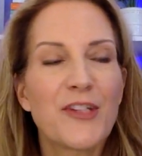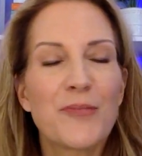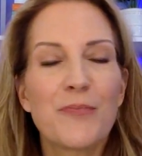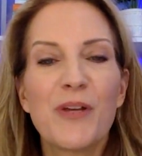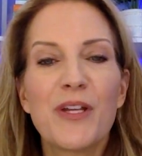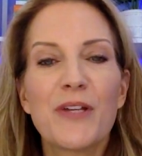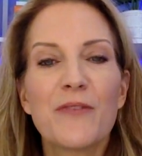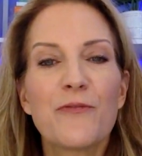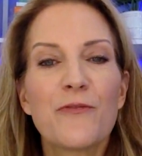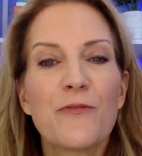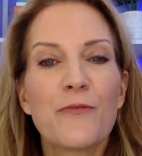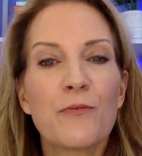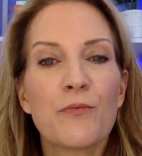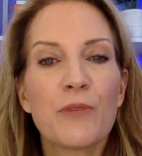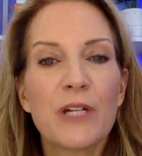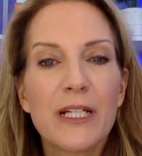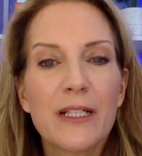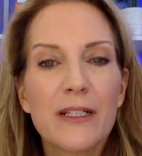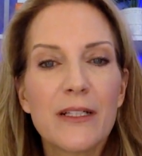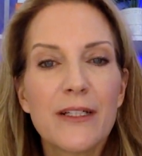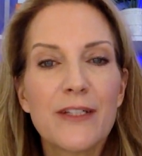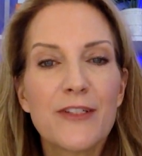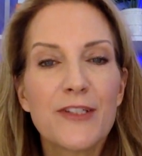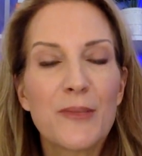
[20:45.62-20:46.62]
been
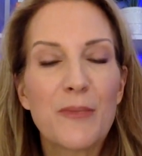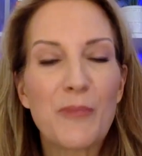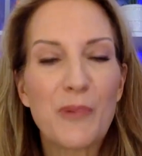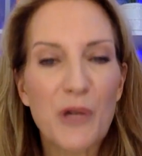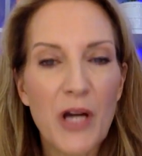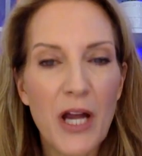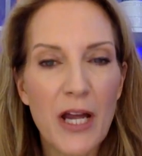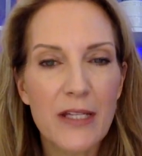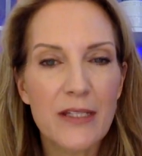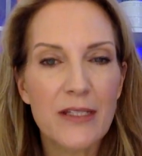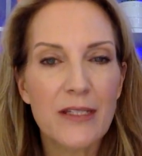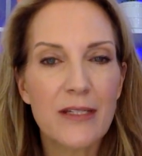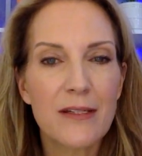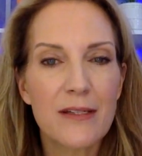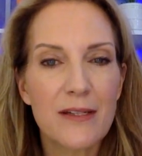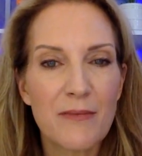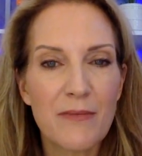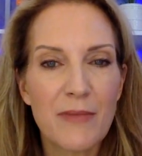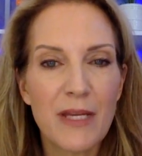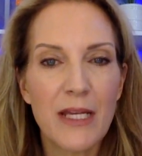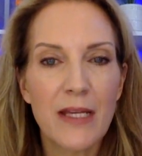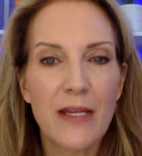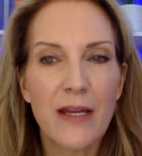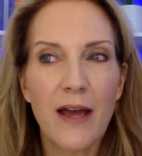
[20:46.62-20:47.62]
really surprising to
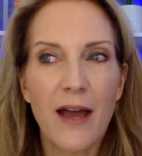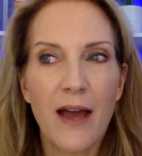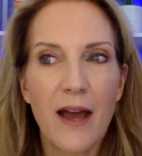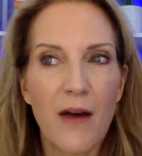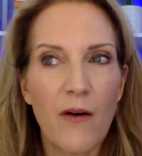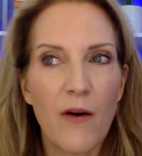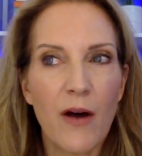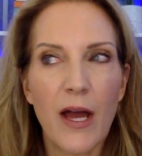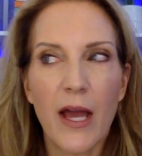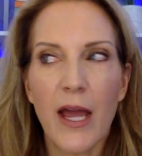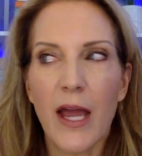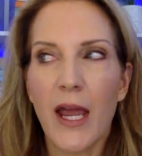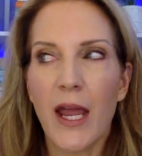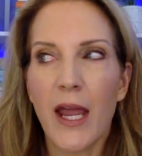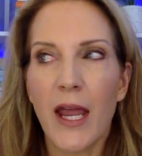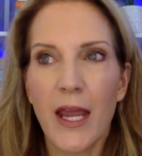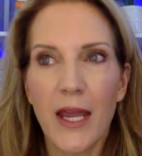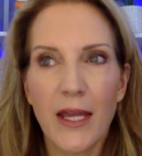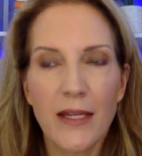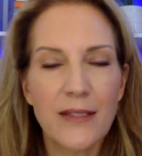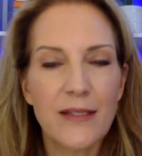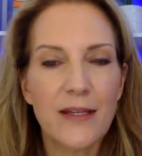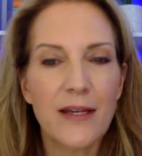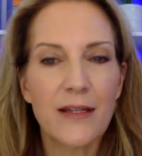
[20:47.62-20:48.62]
me how
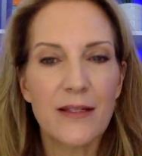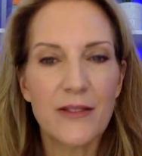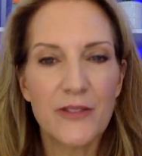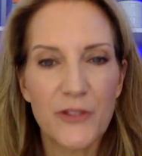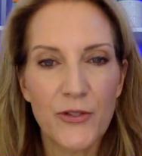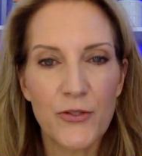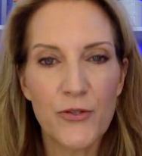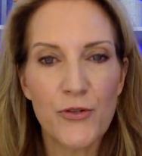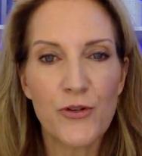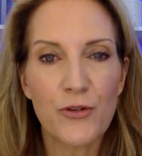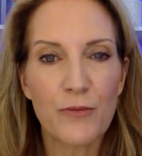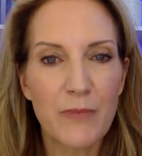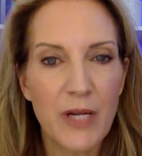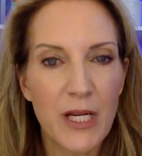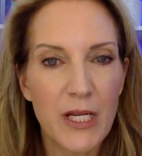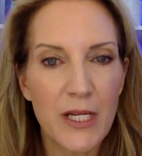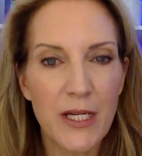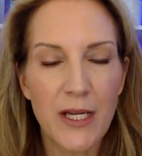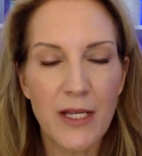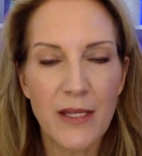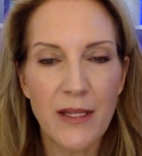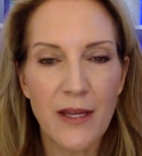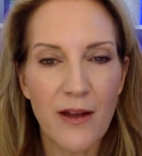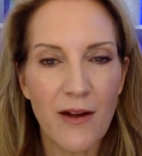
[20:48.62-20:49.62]
anti-social
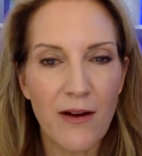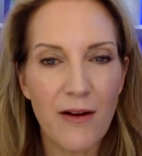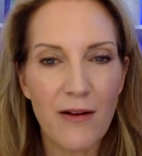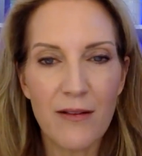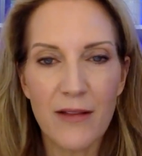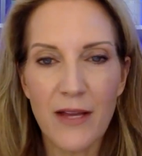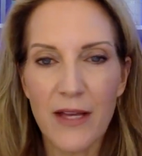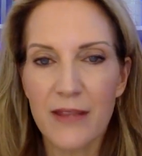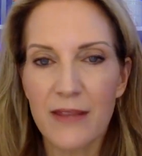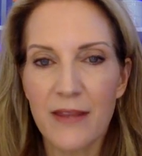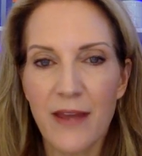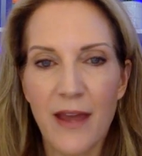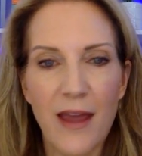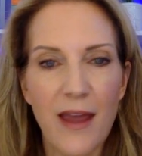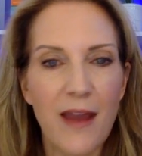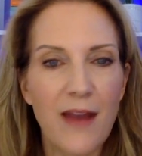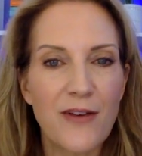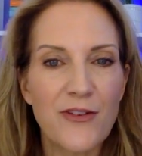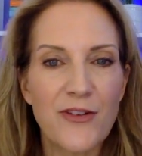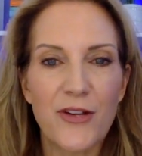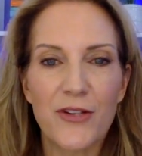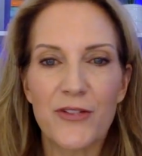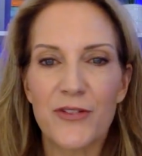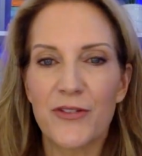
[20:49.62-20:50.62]
media they are. Like they
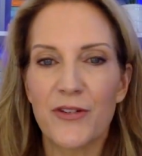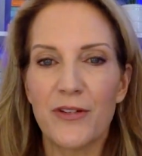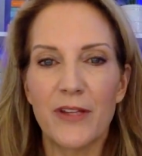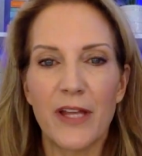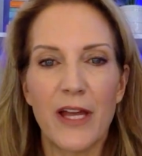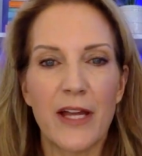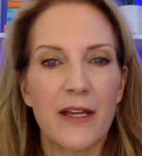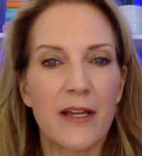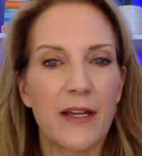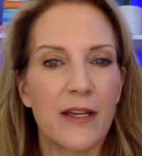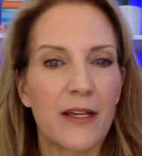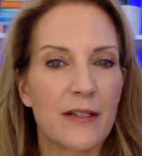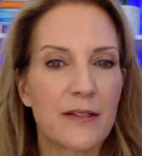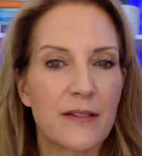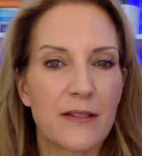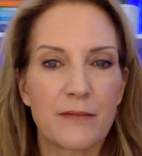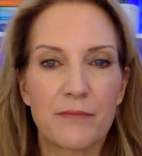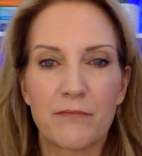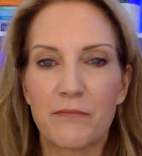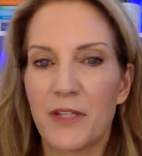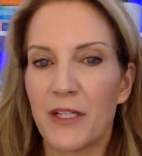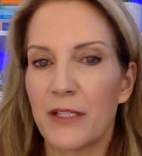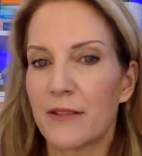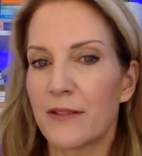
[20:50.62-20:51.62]
just are like, it's
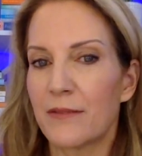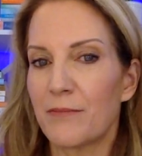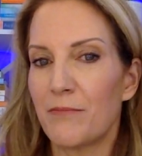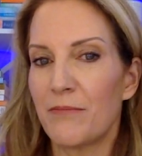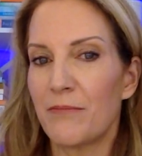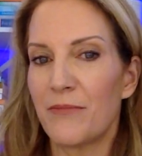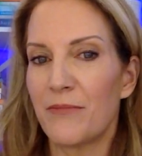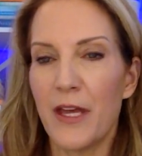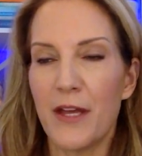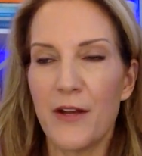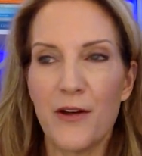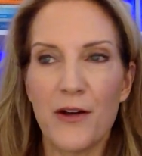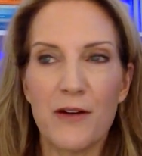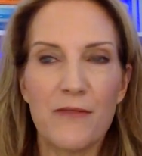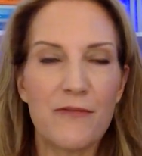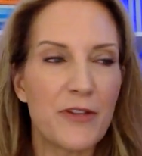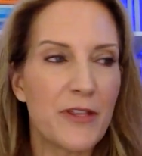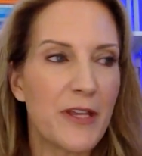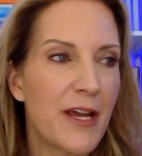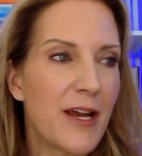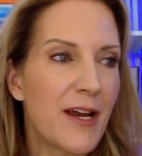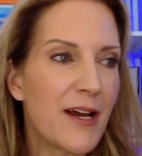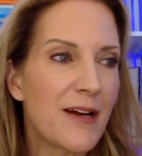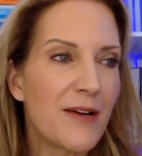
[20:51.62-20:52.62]
this thing over
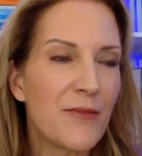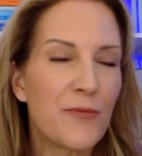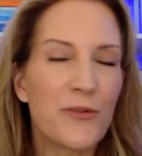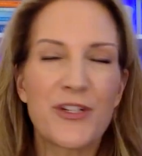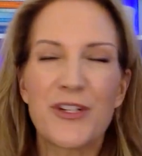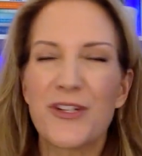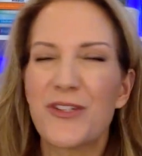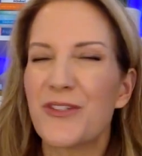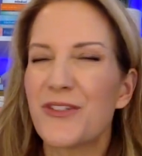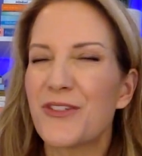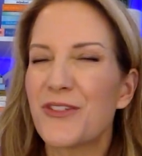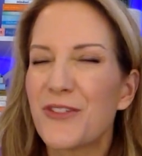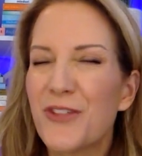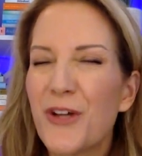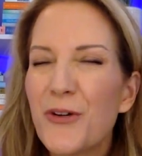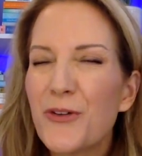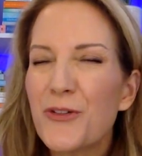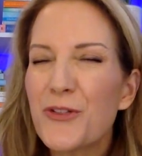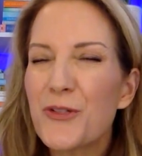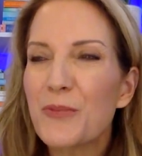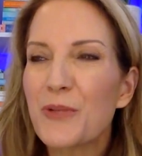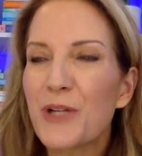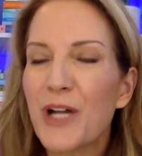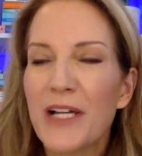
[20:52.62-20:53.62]
there, which is so
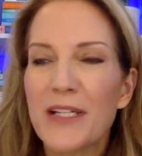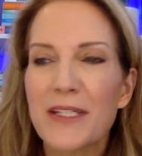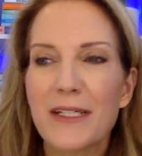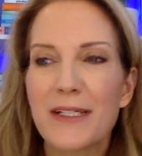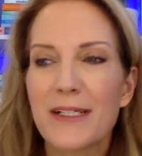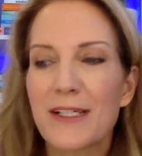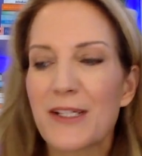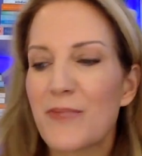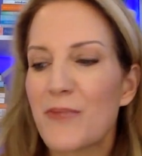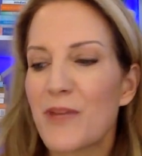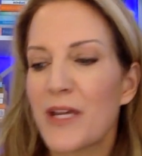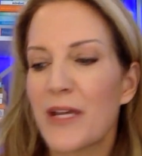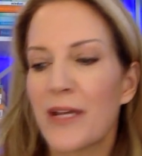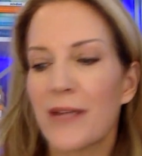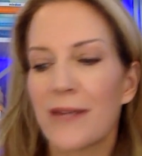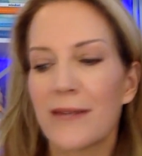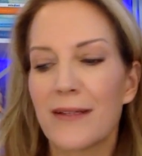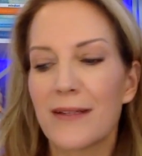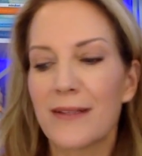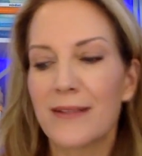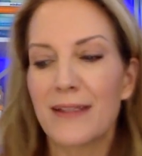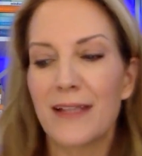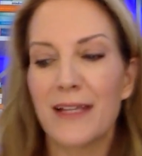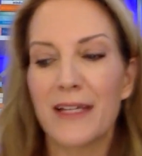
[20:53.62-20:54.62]
surprising to me. And
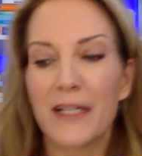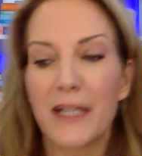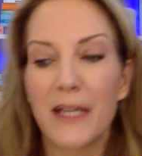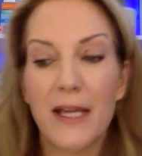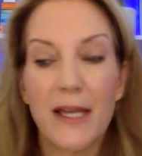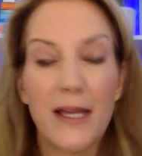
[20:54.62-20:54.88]
that's like